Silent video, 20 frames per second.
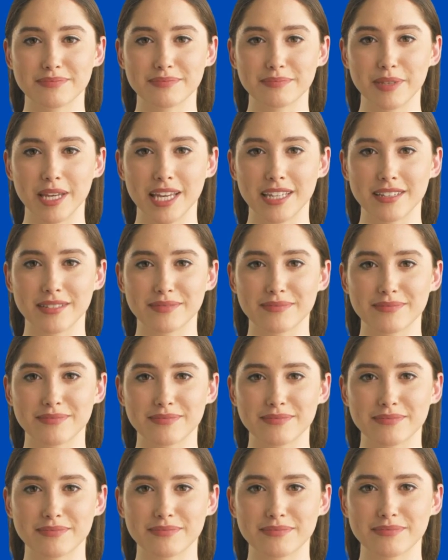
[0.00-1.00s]
Pink.
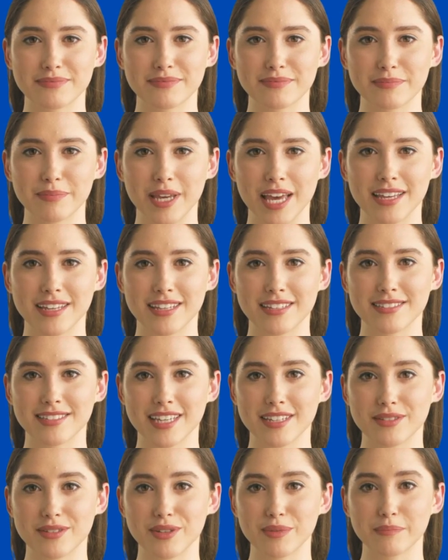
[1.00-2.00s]
Pink has
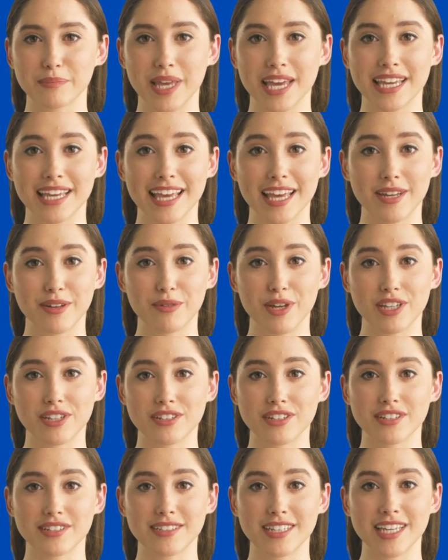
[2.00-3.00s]
been through many
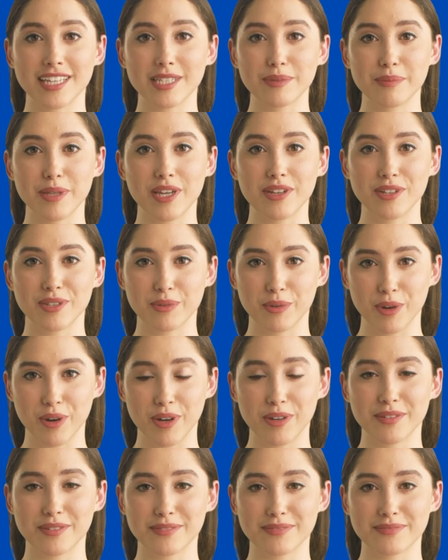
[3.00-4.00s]
iterations in the modern
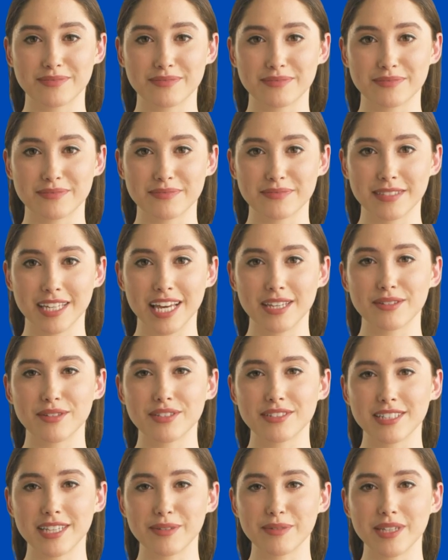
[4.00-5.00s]
world.
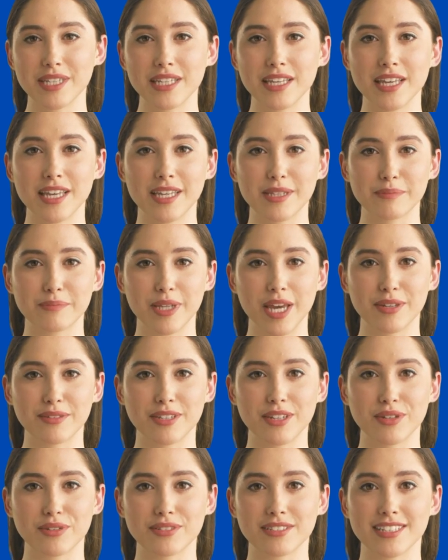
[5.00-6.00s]
Interestingly,
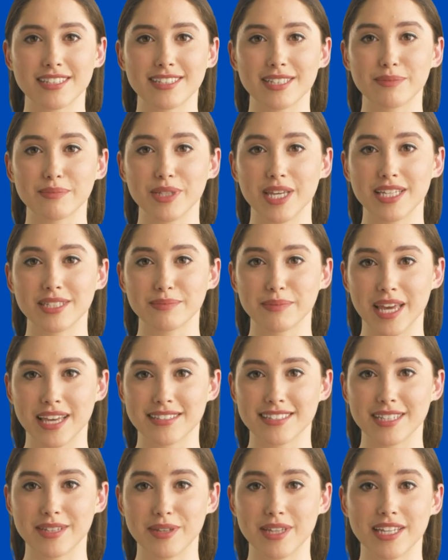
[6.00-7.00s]
pink used to symbolize
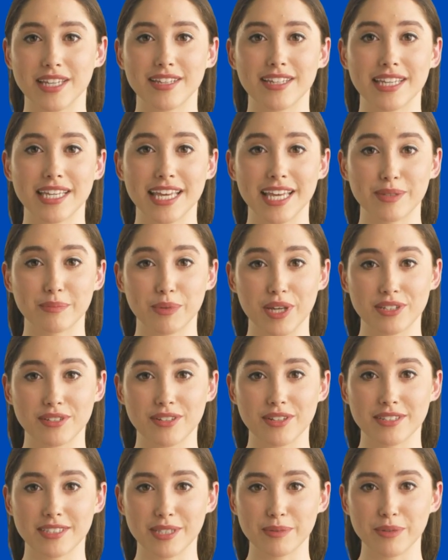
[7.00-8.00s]
masculinity in
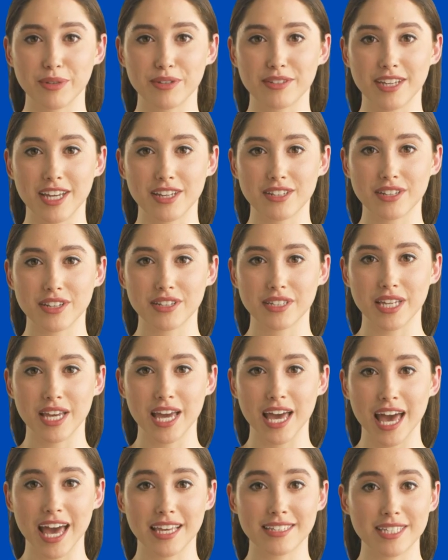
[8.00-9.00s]
Western civilization
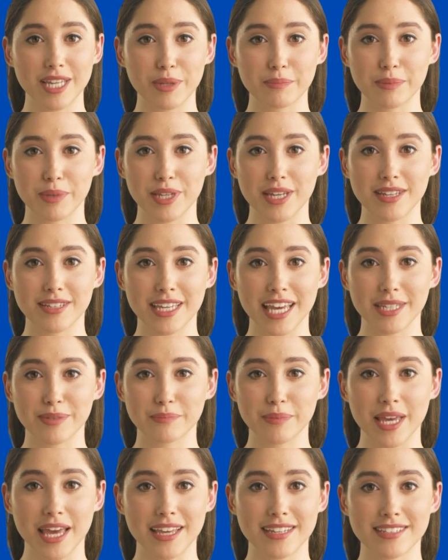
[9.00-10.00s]
until blue and
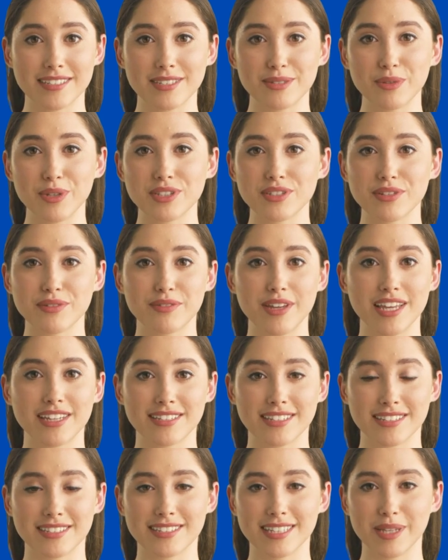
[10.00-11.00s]
pink switched
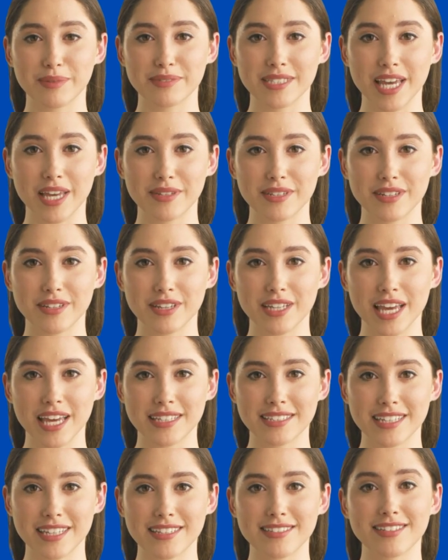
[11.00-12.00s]
places sometime in the
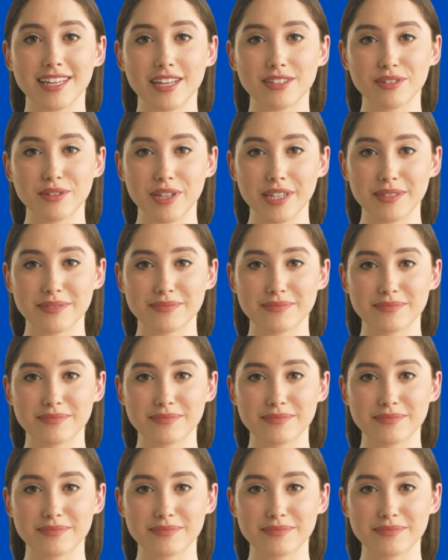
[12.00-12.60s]
19th century.